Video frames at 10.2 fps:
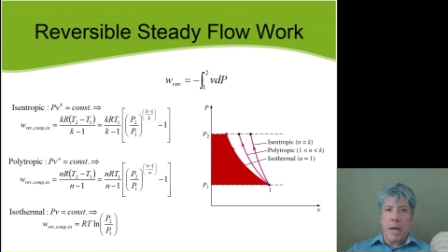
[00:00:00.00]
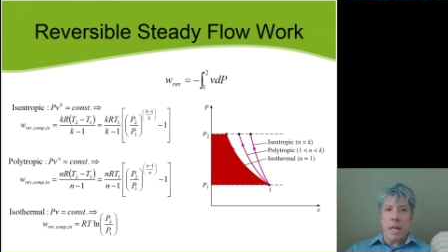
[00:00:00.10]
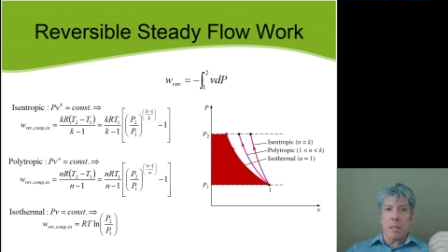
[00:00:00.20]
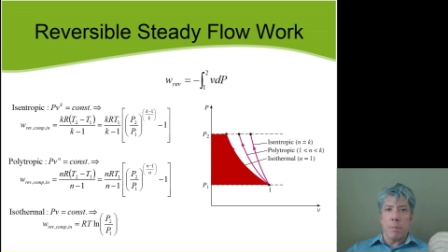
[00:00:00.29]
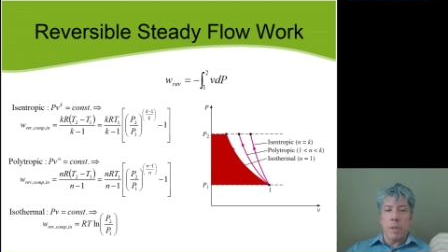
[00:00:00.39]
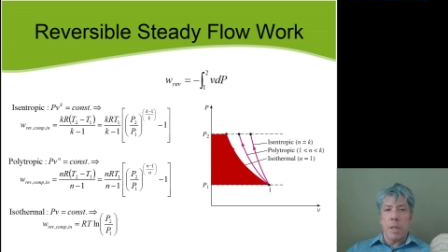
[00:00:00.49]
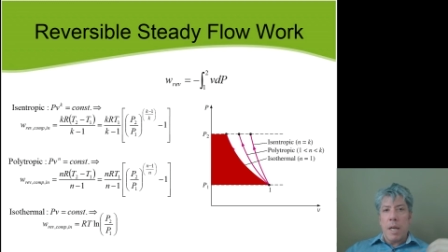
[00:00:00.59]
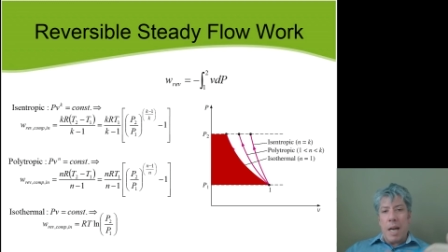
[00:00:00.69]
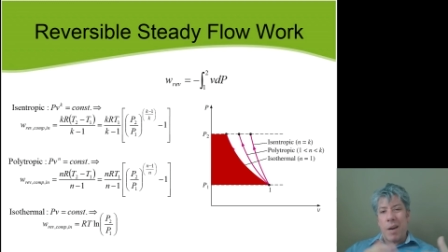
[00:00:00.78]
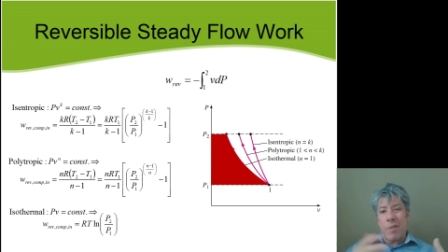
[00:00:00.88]
possible.
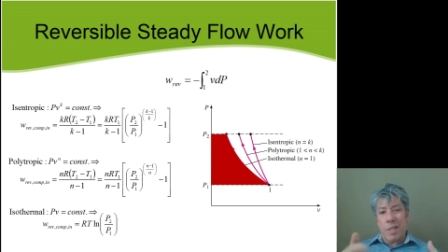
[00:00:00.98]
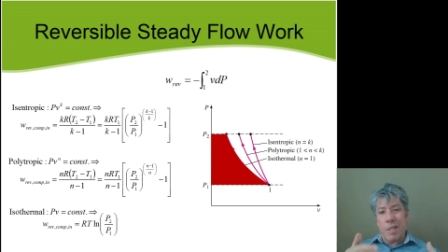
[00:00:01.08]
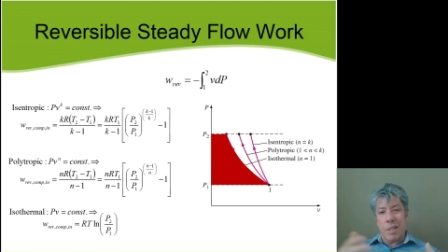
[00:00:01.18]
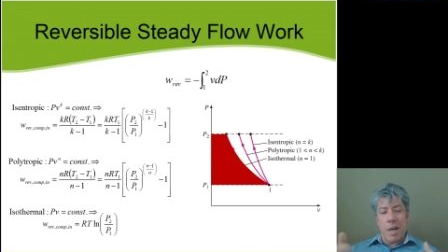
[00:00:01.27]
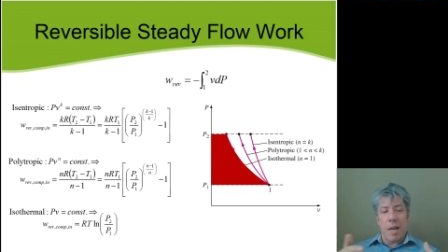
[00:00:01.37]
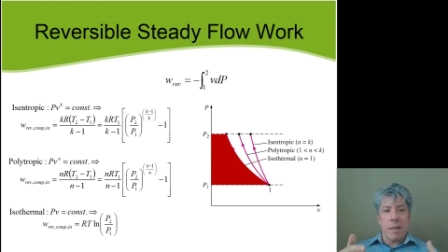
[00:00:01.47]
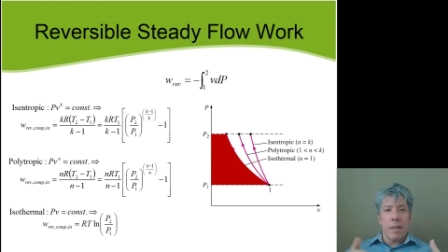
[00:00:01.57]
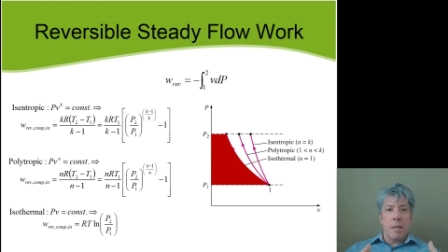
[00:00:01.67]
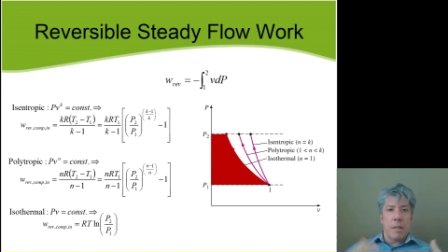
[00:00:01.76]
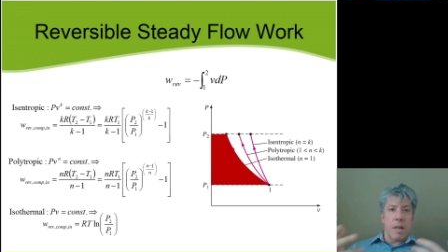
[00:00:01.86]
Obviously, it's not
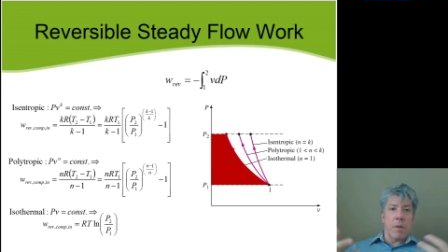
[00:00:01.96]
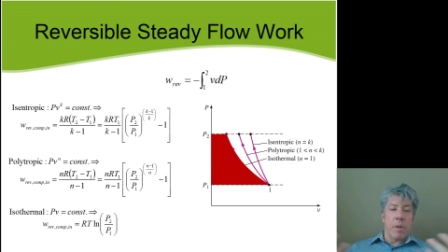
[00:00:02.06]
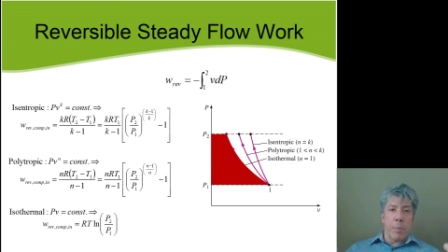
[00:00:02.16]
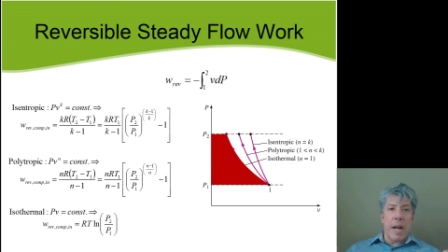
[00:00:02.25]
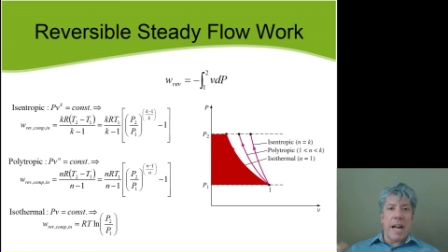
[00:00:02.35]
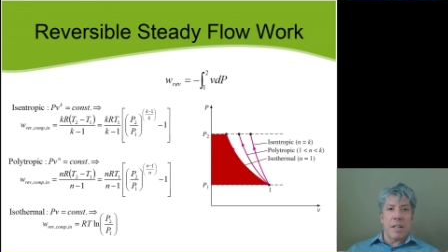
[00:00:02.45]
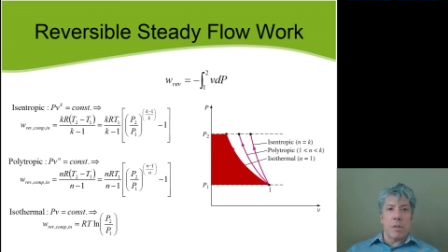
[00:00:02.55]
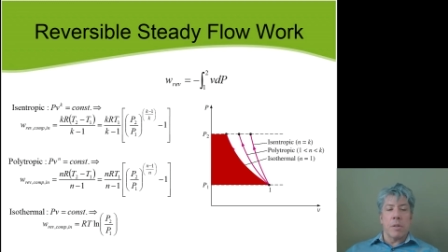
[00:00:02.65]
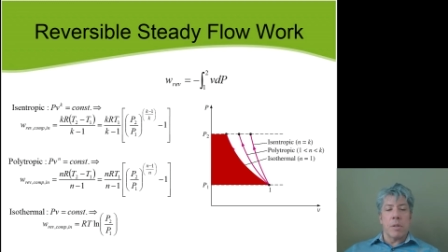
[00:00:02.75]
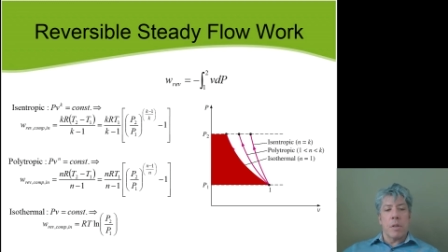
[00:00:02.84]
it's not really
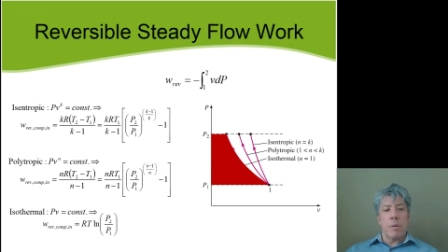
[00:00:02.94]
practical to